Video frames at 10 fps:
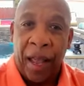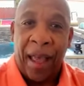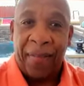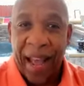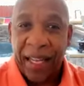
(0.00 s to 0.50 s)

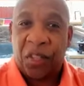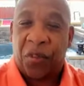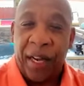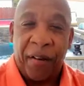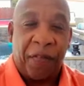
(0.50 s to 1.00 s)
And that's
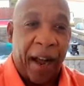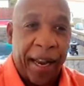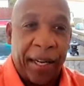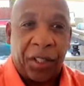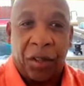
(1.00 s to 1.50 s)
free of
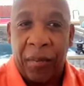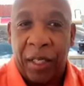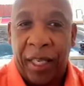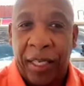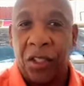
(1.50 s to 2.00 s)
financial
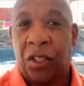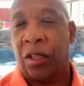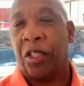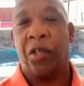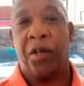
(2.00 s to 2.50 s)
limitations so
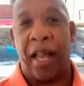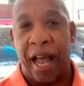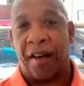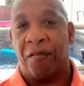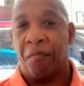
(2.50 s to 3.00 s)
that you can
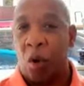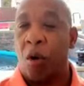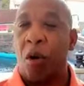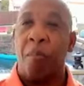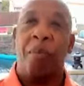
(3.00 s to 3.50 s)
have
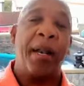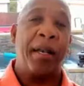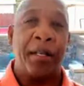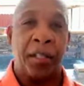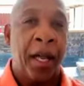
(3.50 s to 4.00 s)
more
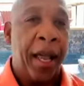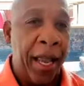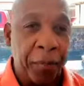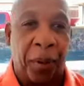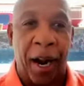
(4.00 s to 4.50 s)
abundance
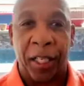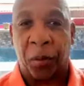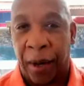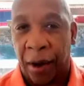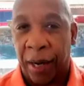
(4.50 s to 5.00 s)
and
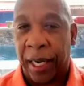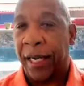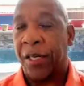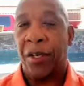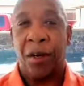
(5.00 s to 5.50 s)

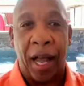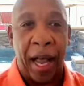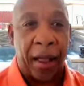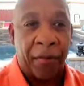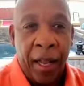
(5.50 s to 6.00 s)
prosperity in your
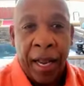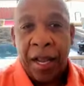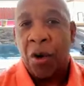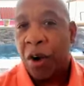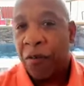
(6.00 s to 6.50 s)
life.
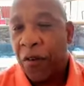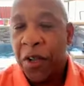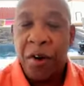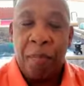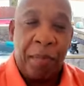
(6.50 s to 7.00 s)
In order for
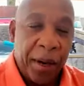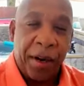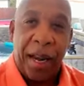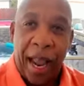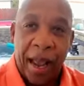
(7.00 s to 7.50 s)
you to build
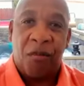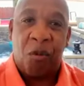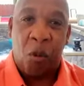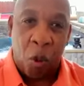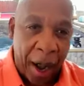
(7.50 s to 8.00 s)
and
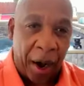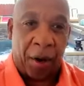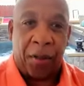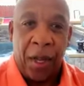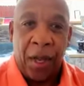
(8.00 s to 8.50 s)
have wealth,
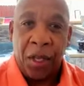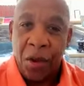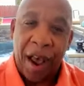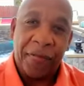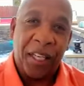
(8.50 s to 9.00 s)

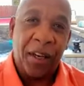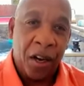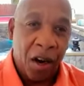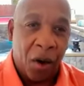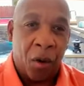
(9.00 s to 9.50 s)
you have to
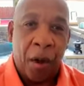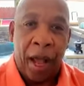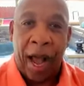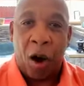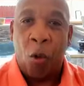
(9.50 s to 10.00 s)
know
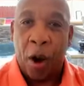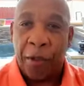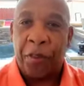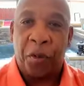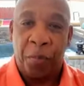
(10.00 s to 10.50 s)
how
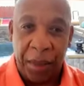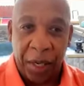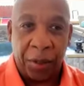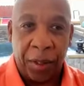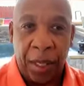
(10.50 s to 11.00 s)
wealth is
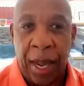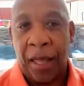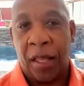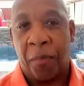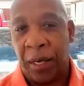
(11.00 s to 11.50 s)
built,
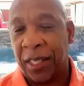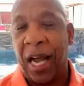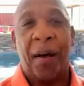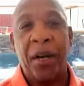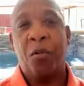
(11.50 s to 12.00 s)
and the
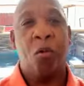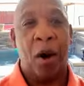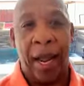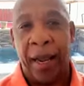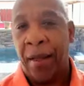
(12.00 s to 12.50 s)
predominant
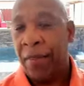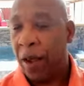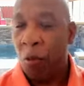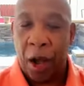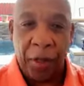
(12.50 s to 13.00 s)
way
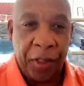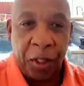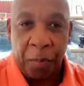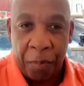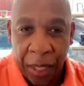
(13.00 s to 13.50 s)
that wealth
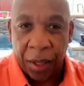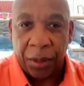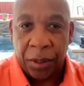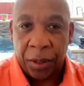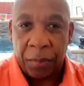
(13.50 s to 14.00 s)
is
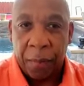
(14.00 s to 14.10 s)
built